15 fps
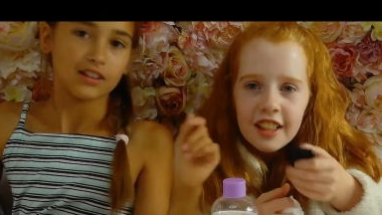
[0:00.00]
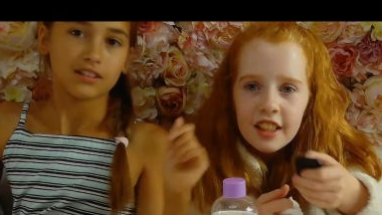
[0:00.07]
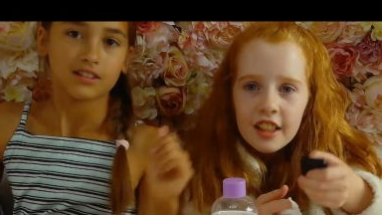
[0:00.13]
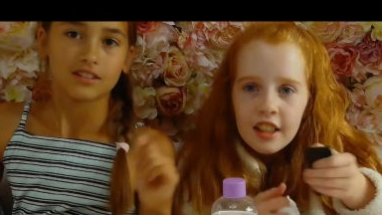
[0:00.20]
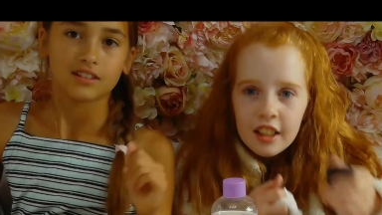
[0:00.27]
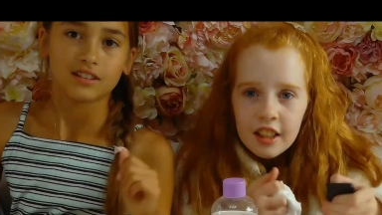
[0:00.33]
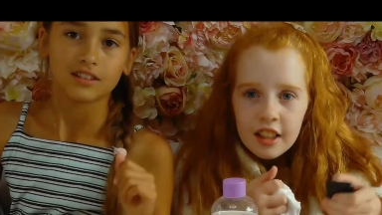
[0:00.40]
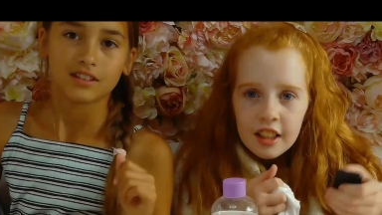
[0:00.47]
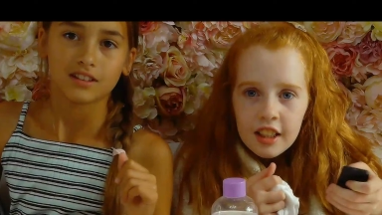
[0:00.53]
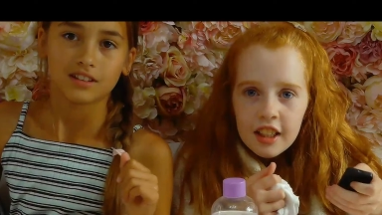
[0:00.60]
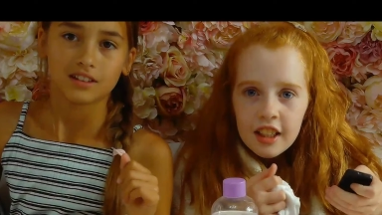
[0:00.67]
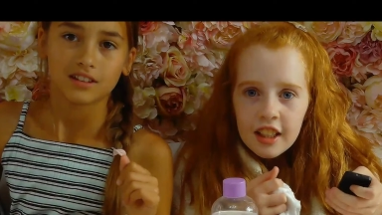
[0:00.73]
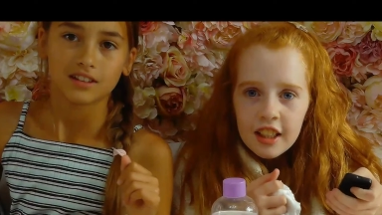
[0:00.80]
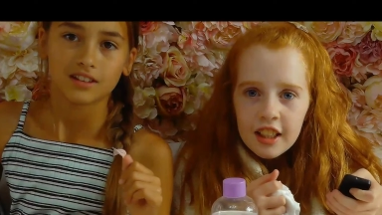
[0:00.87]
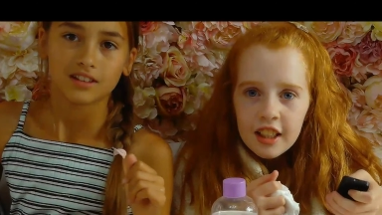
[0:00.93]

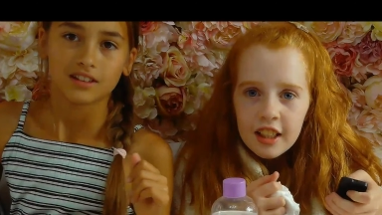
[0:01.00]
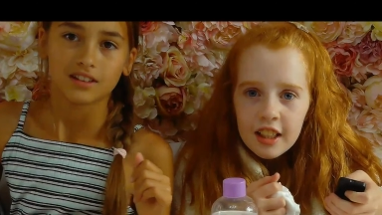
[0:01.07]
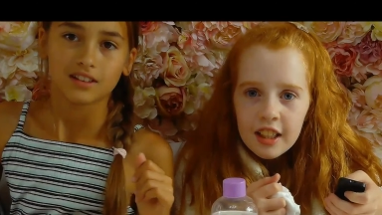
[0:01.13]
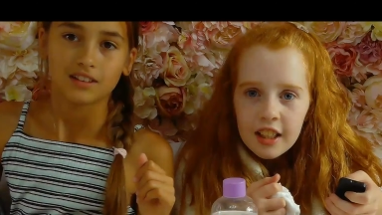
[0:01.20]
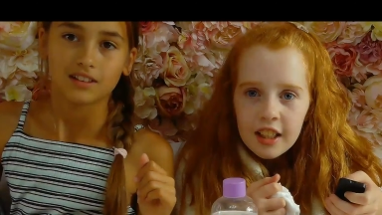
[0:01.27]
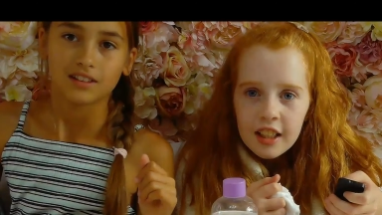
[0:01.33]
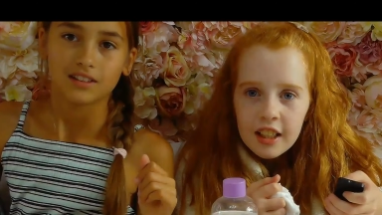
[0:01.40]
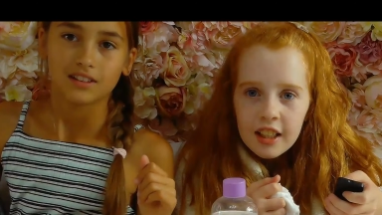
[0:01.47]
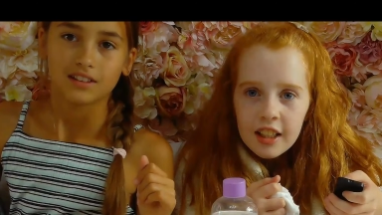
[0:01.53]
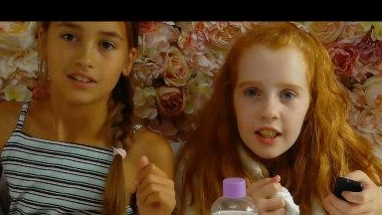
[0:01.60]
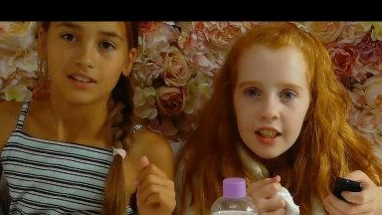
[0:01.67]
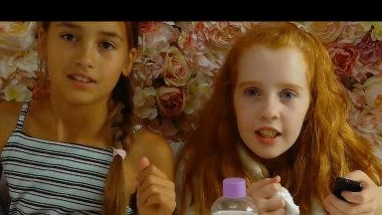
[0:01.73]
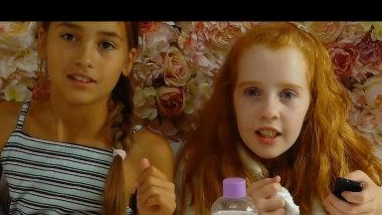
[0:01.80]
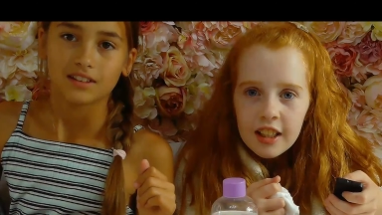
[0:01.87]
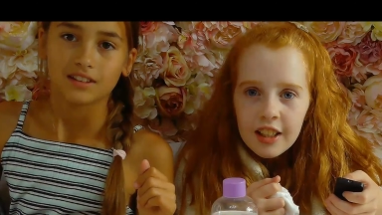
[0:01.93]

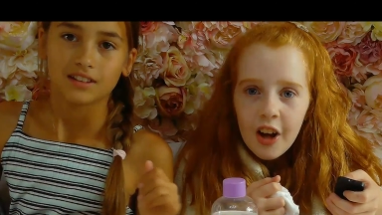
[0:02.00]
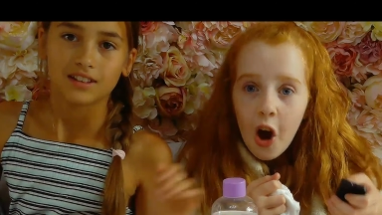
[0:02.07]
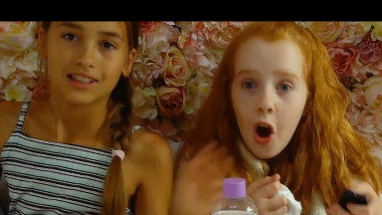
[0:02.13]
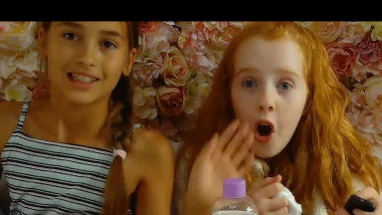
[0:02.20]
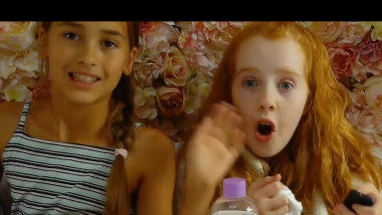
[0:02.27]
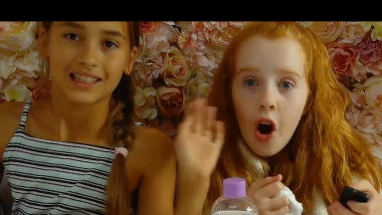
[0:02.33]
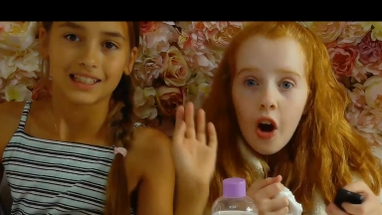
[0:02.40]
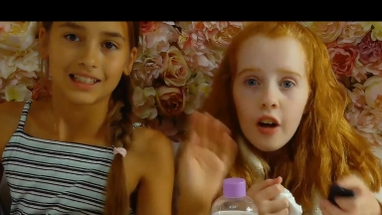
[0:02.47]
[no speech]